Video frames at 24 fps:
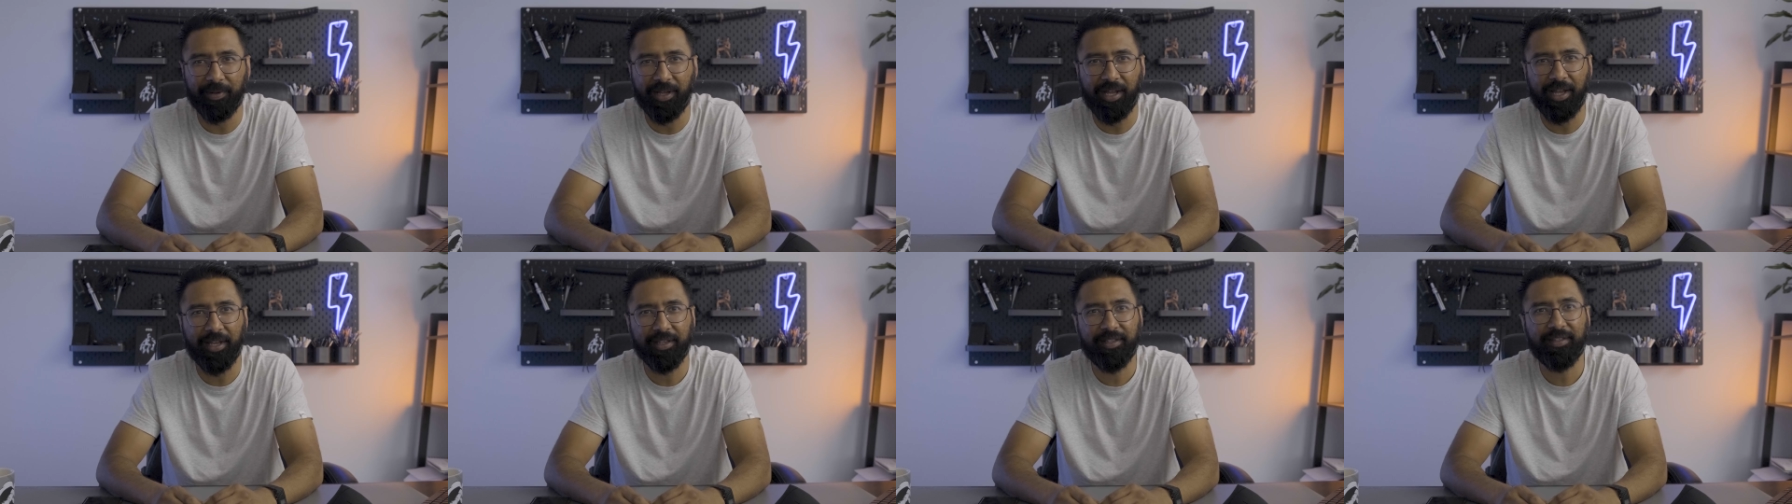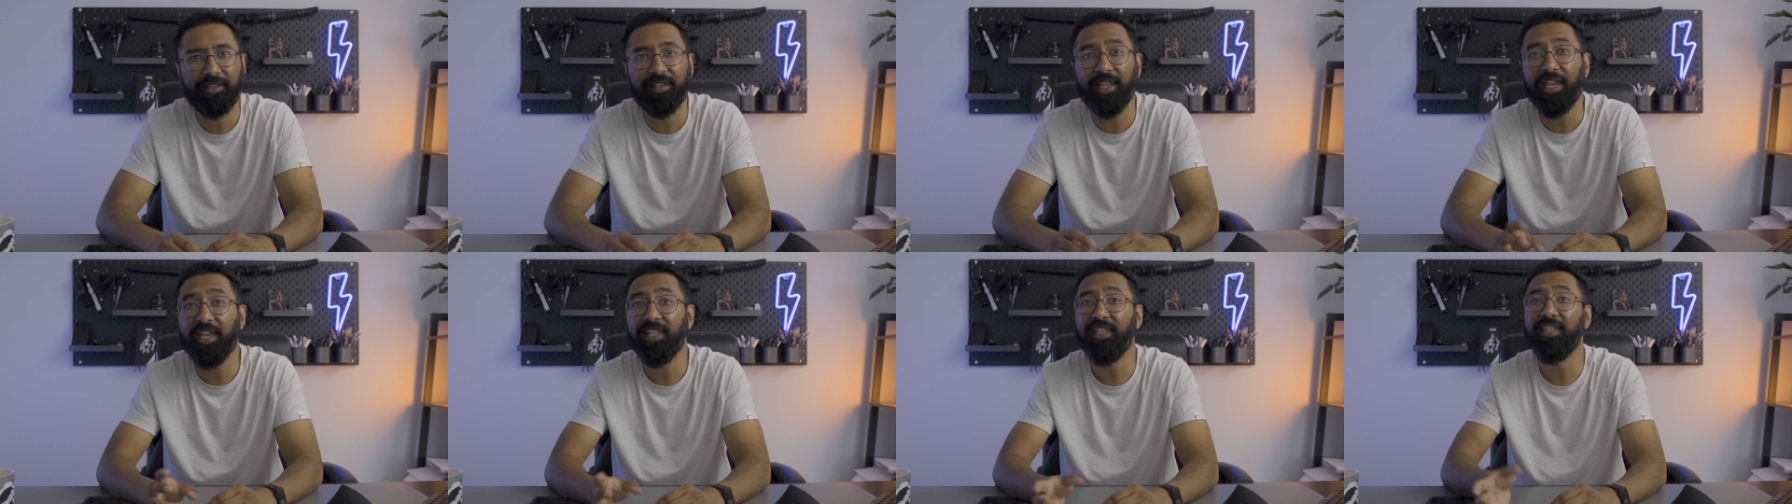
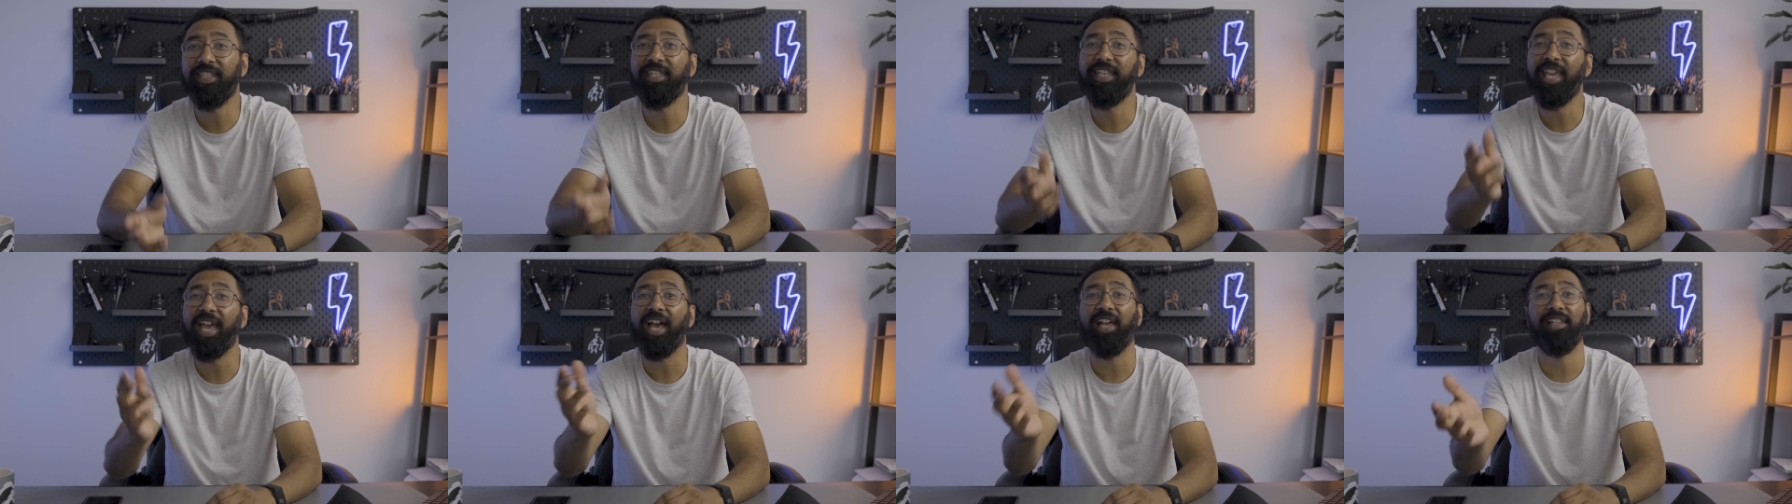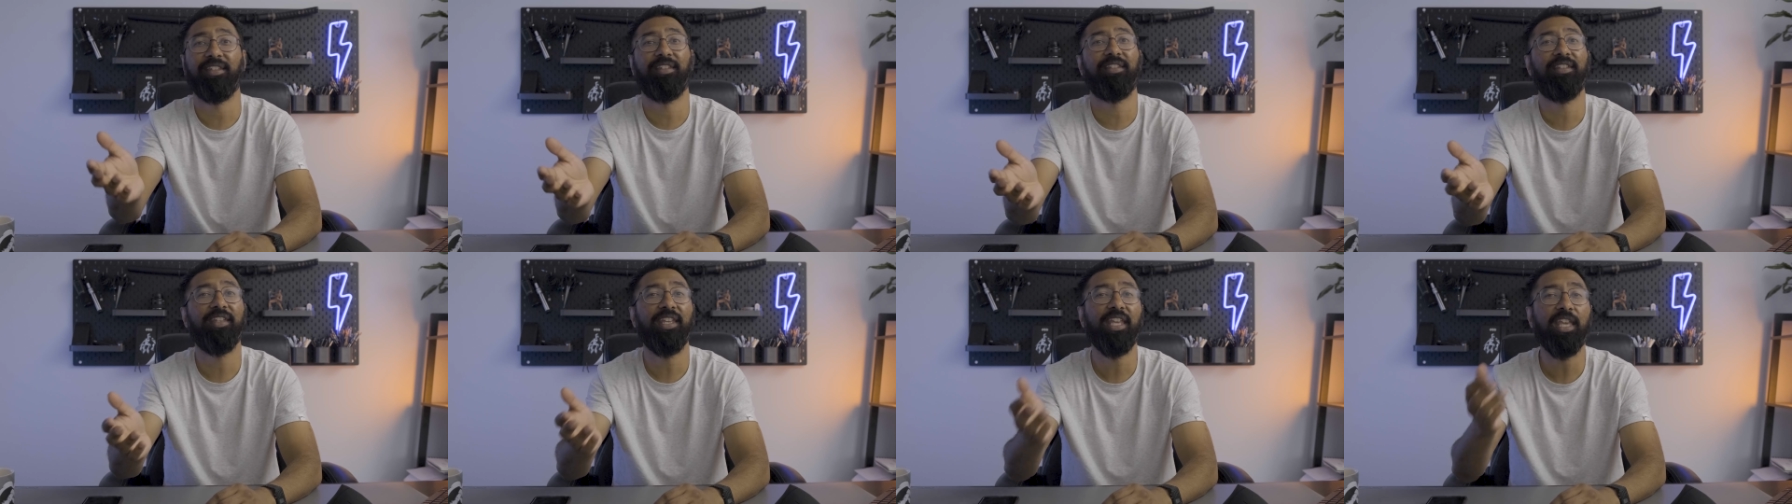box. And
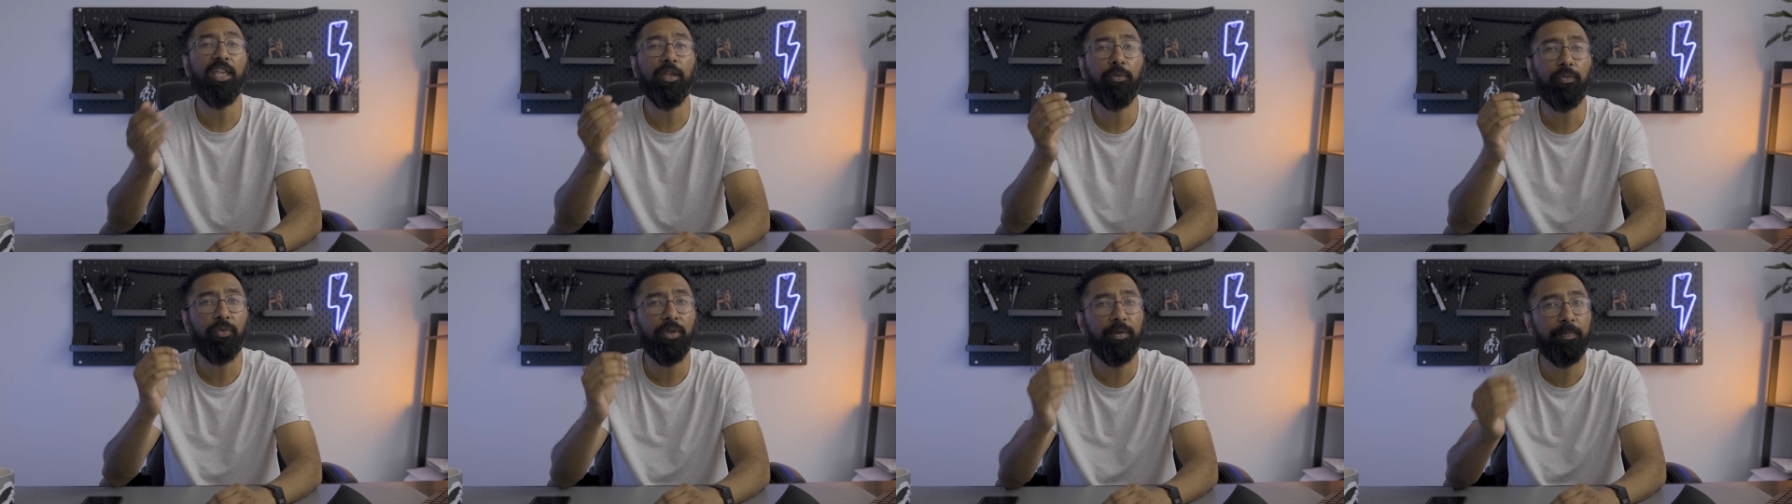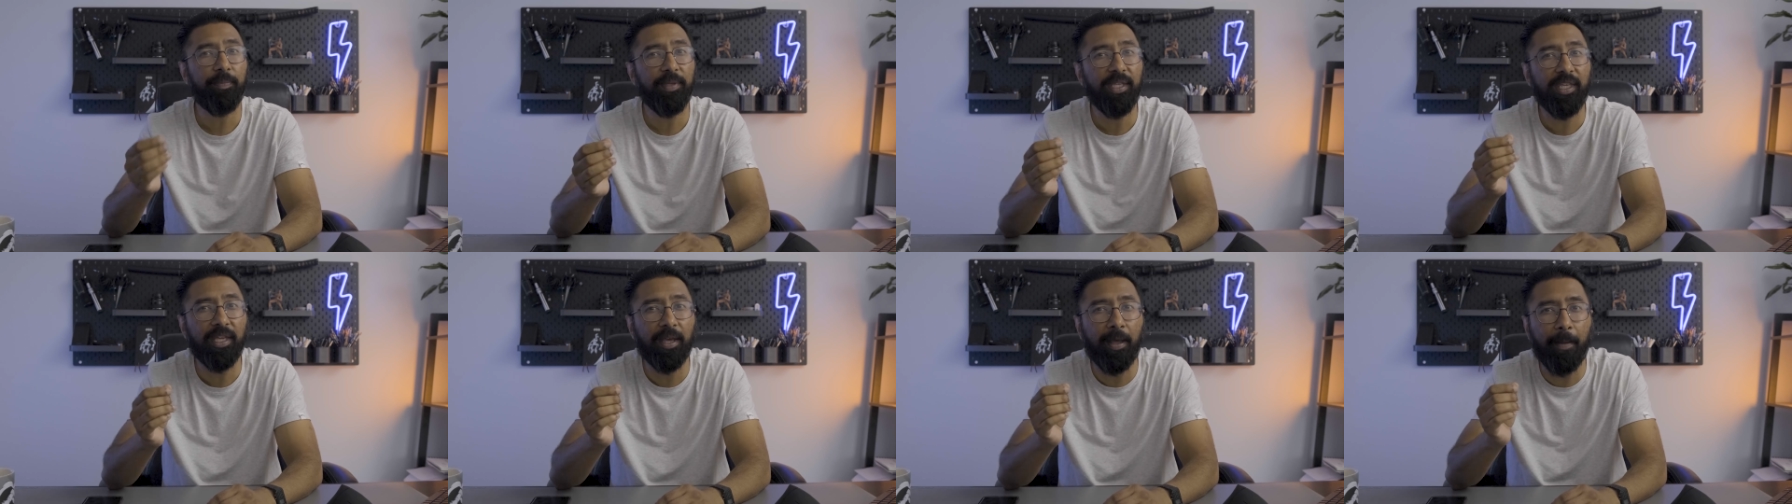yes, it would
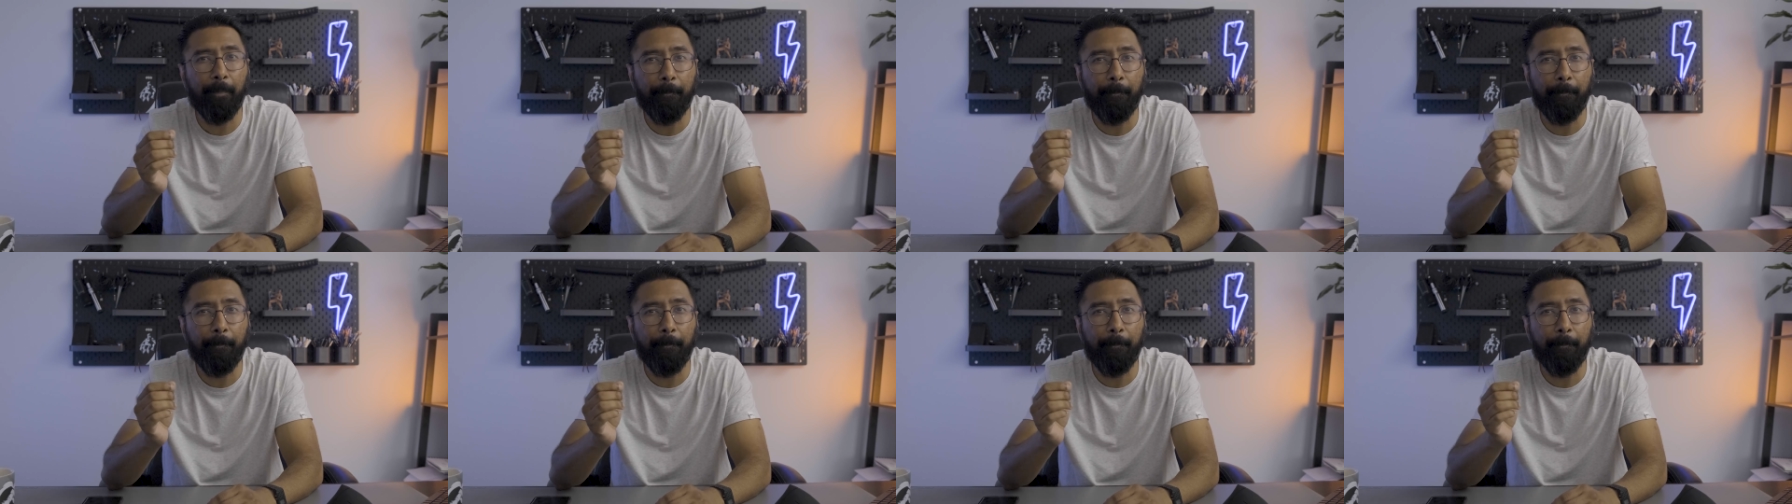be